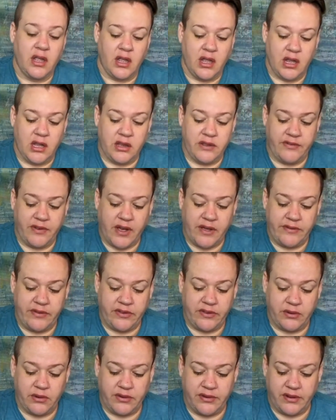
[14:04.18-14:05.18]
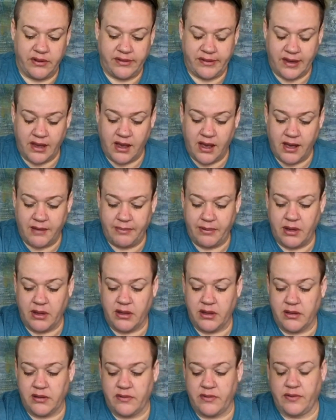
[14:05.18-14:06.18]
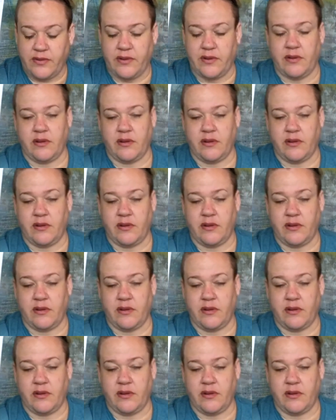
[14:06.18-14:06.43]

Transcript: And the Five of Swords on top of